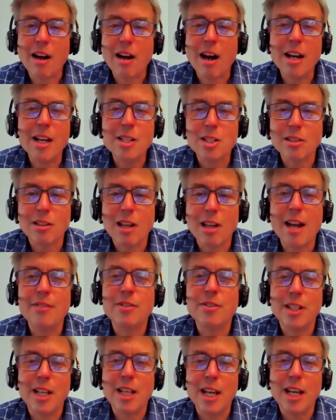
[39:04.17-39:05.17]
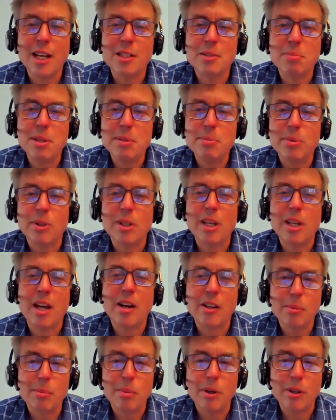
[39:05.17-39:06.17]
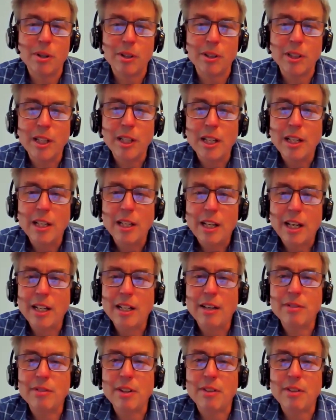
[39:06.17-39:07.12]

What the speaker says: Heidi's alive today because people care about her and have